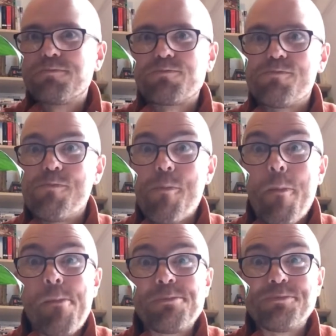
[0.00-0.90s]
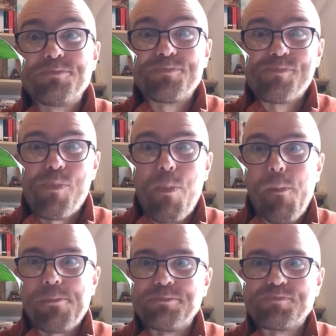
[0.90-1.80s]

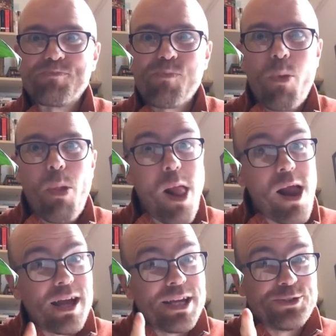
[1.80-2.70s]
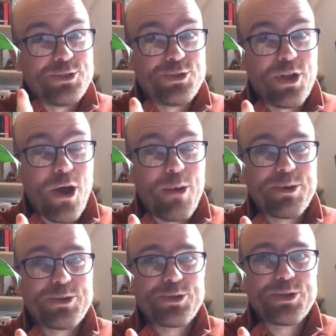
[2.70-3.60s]
And I've
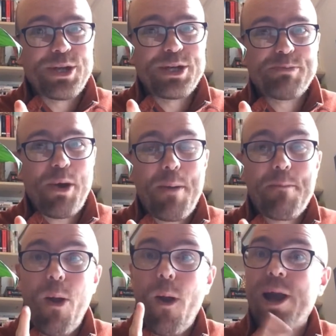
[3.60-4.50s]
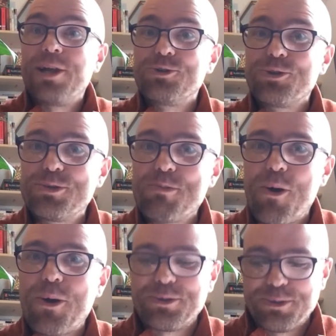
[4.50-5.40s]
enjoyed today's poem. Enjoy
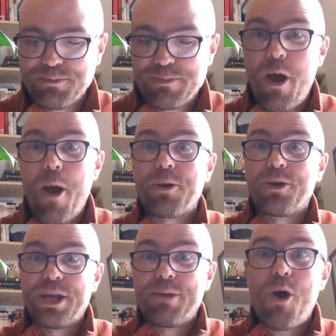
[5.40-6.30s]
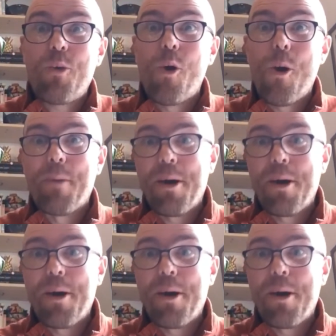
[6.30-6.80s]
tomorrow's. I'm going to eat my worm.